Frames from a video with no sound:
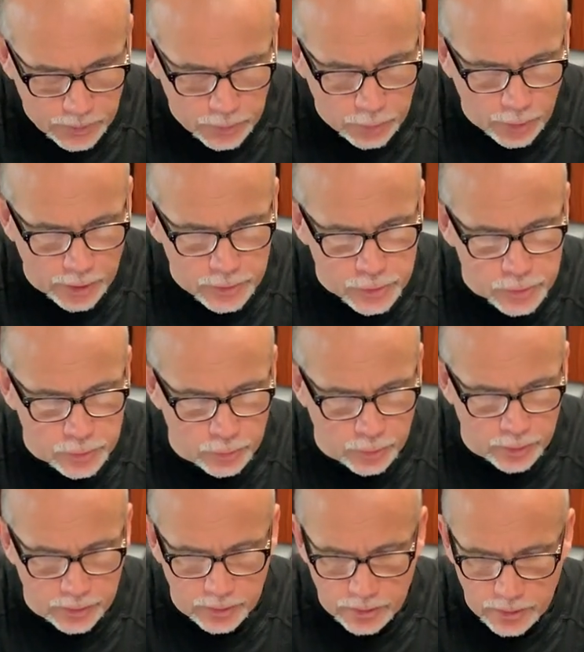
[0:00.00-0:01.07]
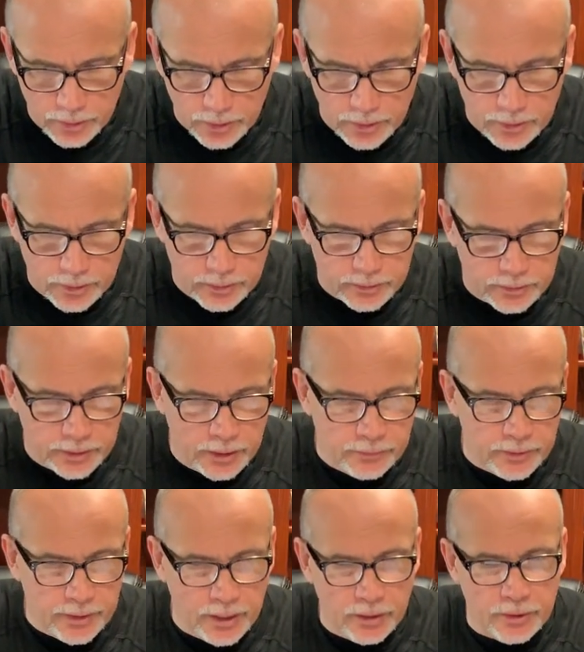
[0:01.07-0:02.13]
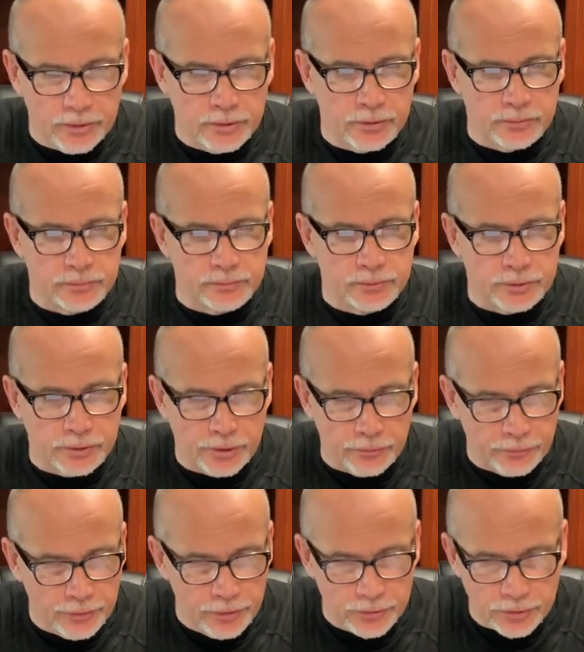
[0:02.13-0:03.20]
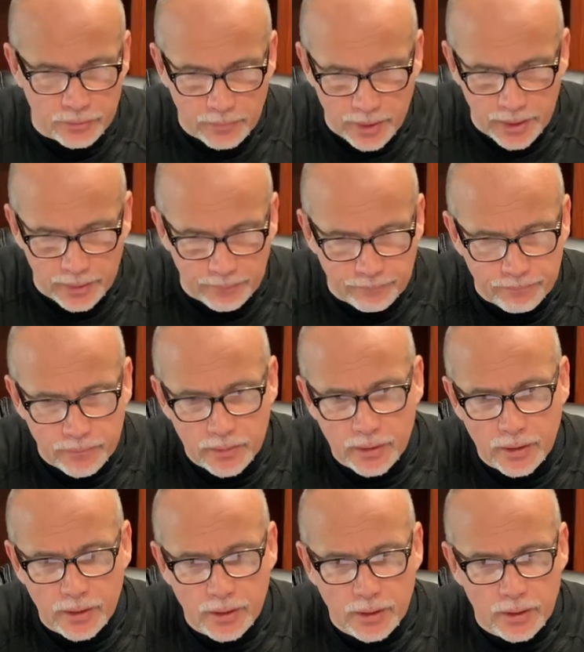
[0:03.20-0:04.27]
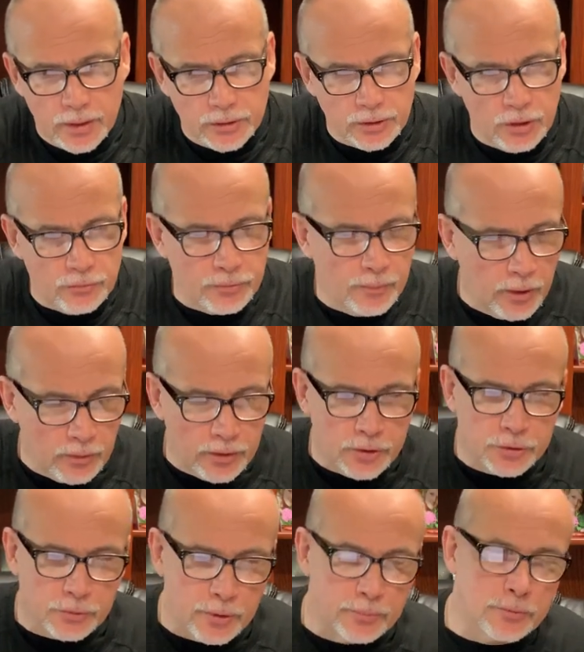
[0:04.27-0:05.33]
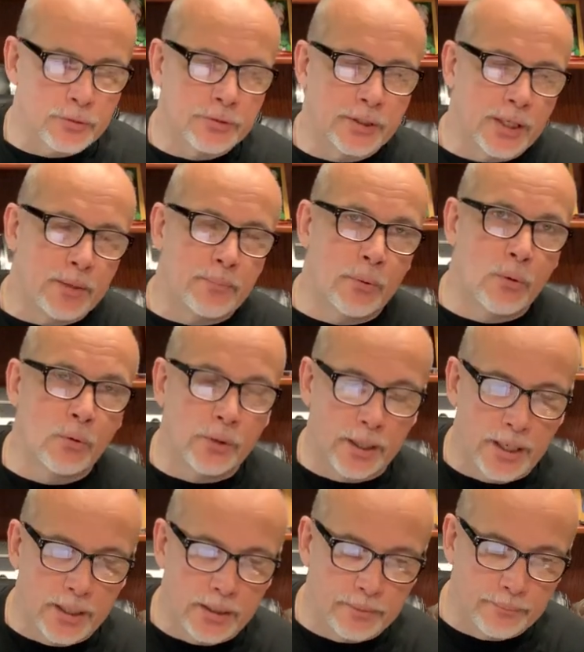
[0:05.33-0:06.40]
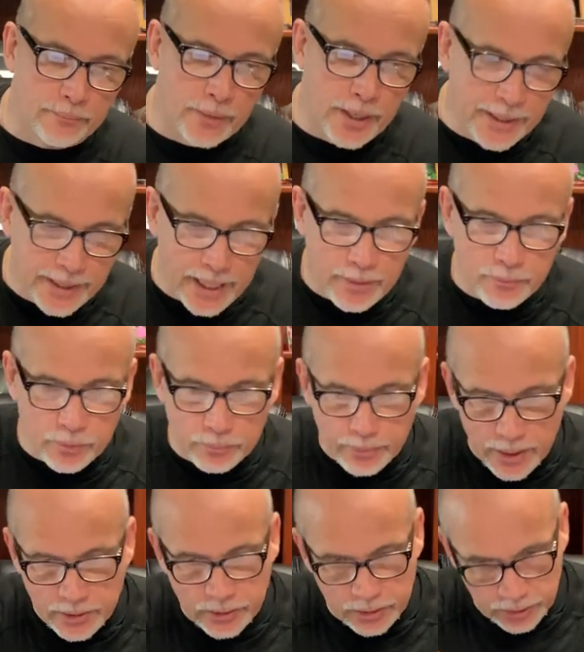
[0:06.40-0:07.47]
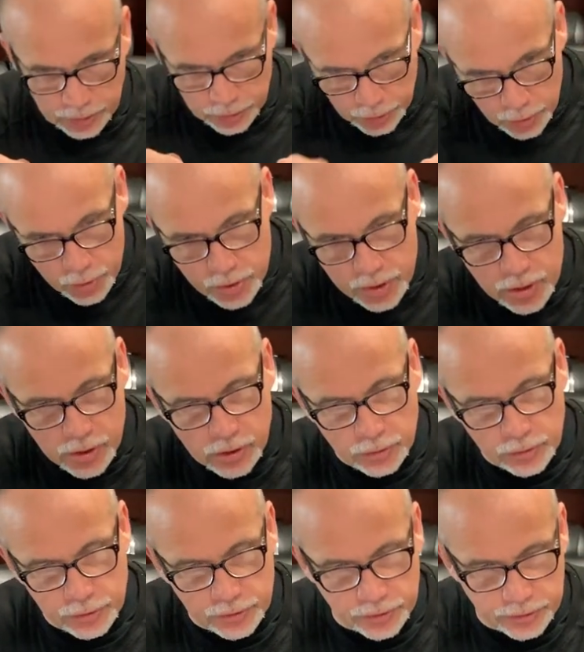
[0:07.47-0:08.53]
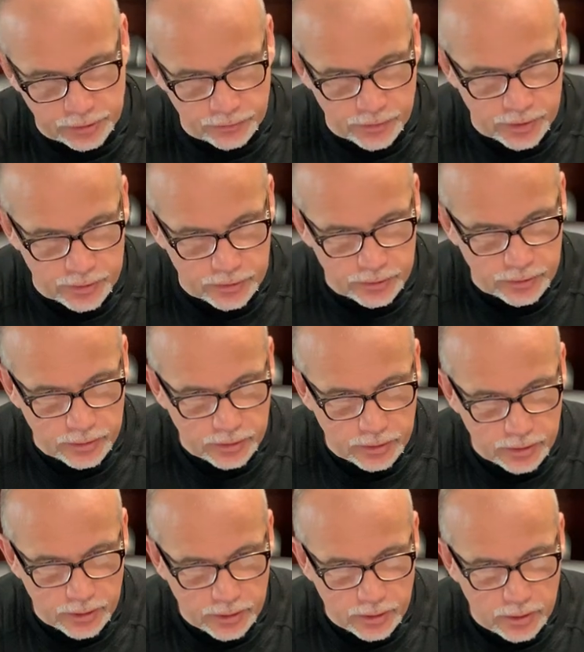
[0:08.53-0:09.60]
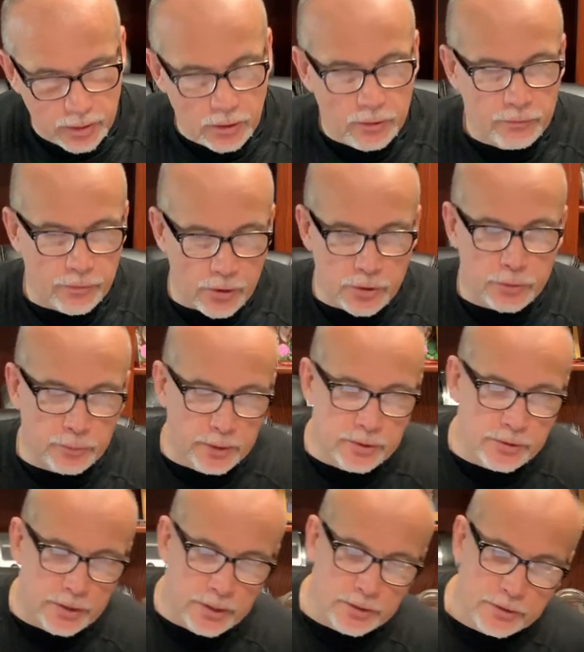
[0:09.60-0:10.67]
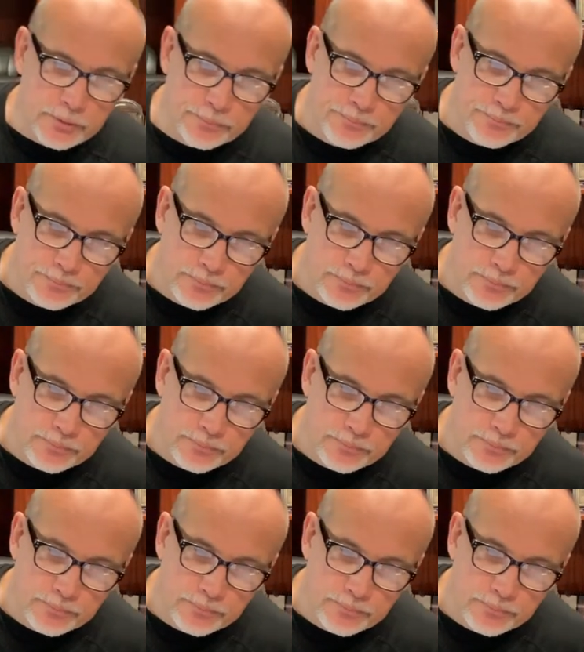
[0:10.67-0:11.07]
not sure. Even now that you're confusing me. So from all those scriptures that I pulled out, I came to basically two conclusions of this. First one is this.